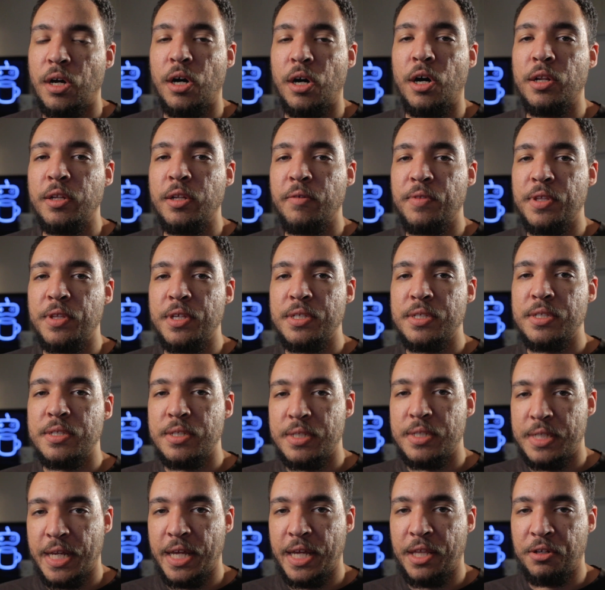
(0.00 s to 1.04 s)
All of this
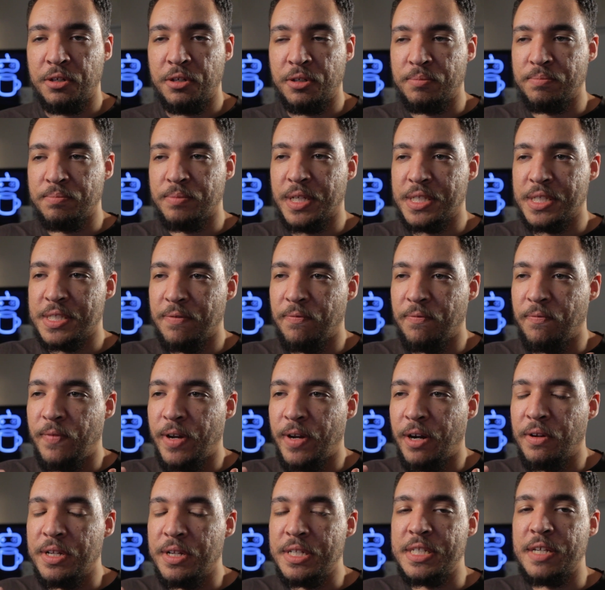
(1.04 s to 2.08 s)
together makes it
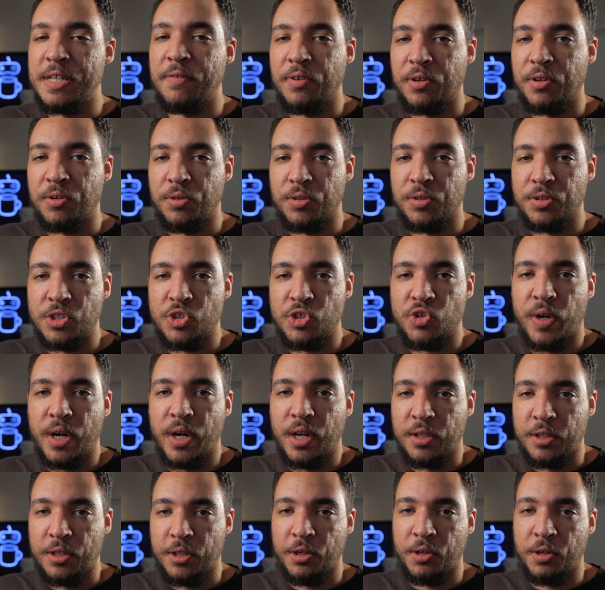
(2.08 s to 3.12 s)
very difficult to try
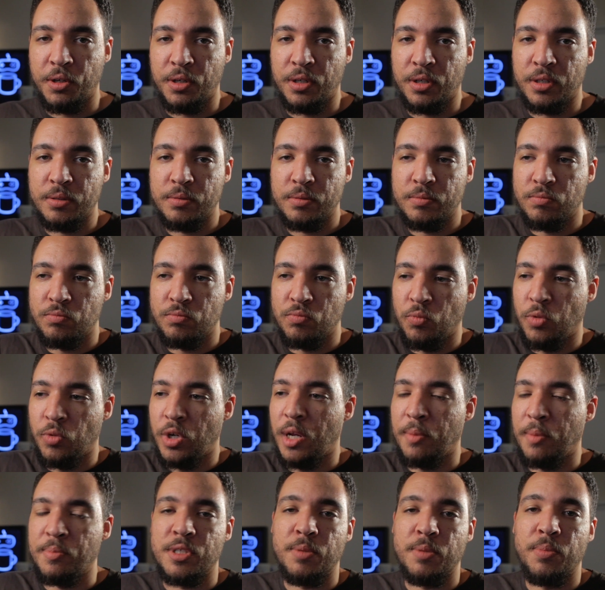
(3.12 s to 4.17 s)
to learn
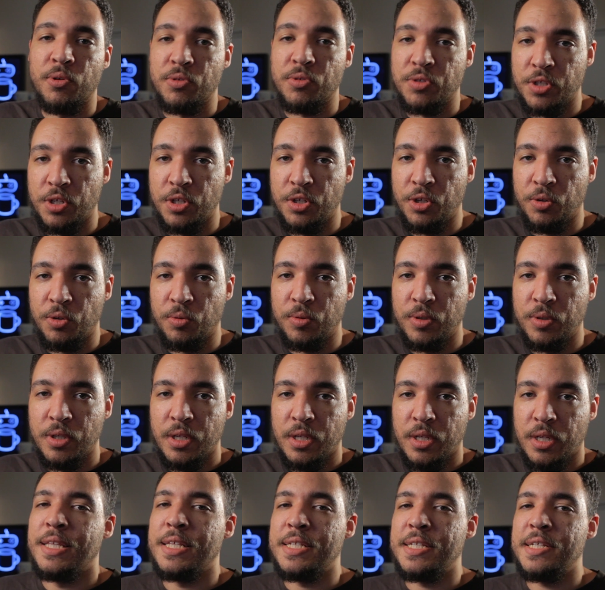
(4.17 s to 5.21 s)
what I'm supposed to do.
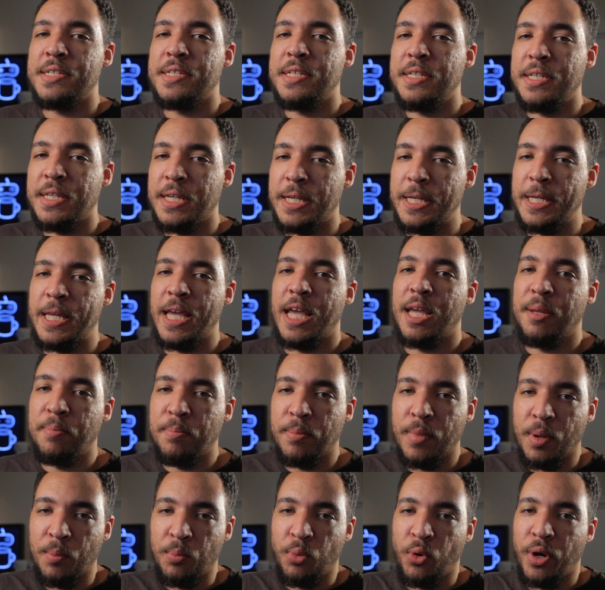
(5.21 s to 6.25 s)
This isn't
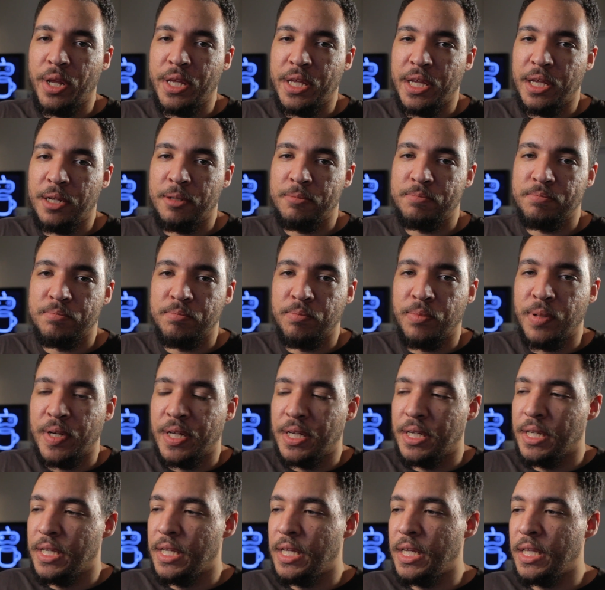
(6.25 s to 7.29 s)
game breaking,
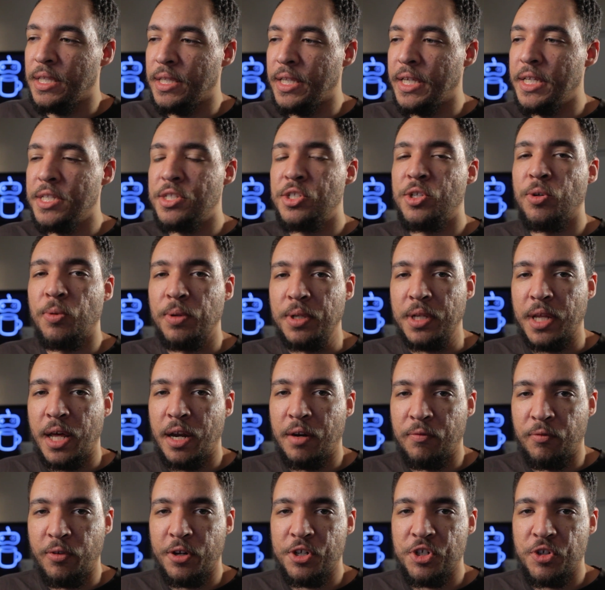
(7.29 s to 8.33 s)
but it leads to a lot
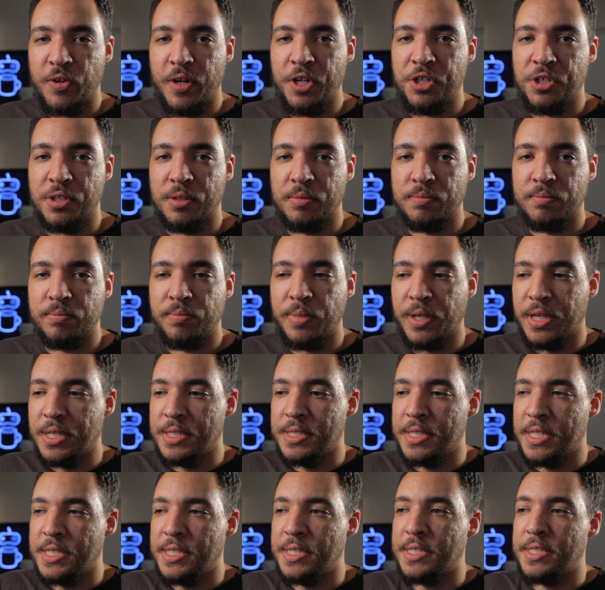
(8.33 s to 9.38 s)
of frustration
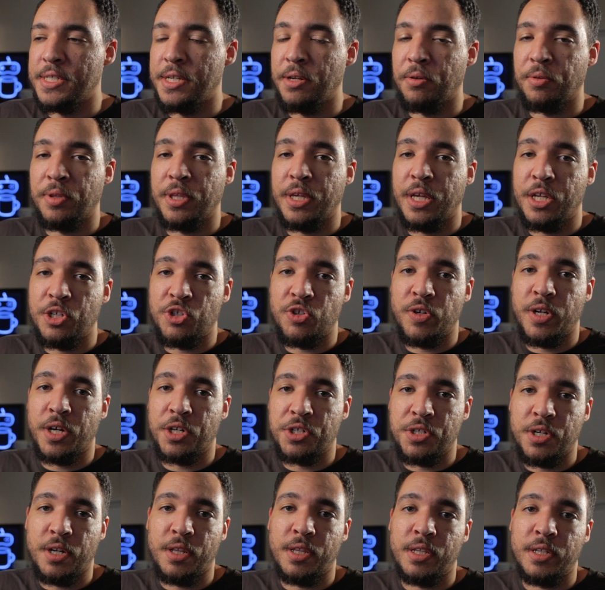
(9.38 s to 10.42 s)
because this is still the
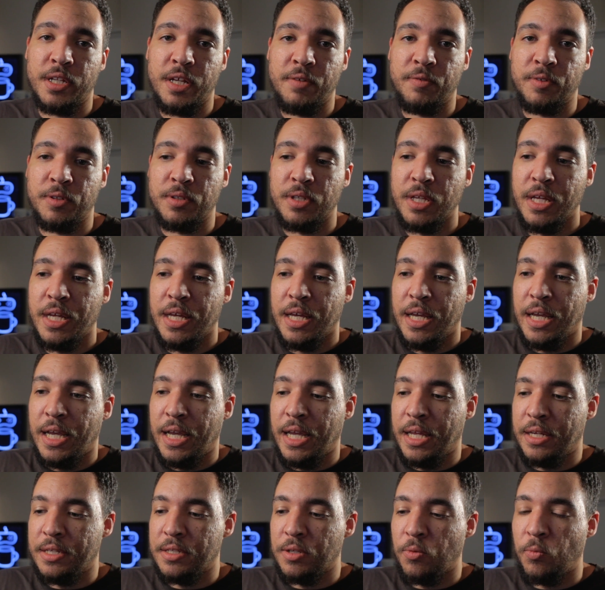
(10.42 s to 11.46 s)
introduction of the level,
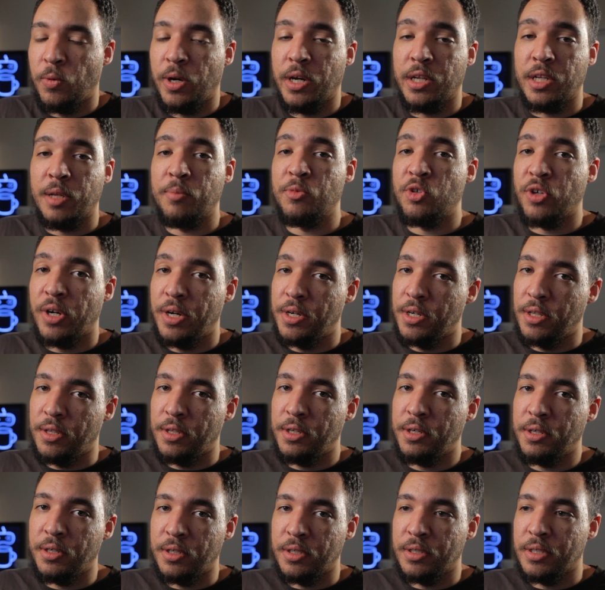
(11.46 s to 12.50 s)
and while I'm trying to
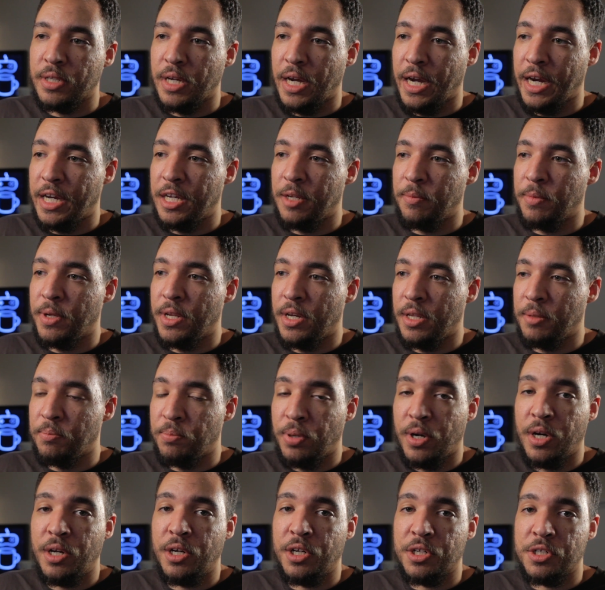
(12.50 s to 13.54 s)
learn, I end up getting
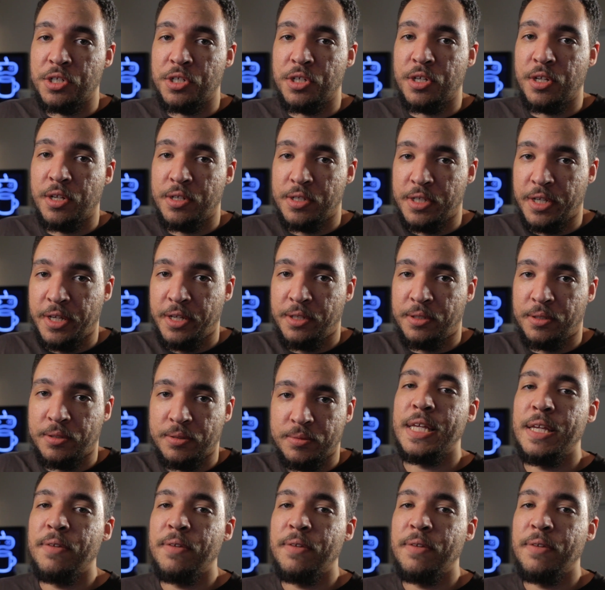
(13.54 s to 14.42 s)
punished to hell.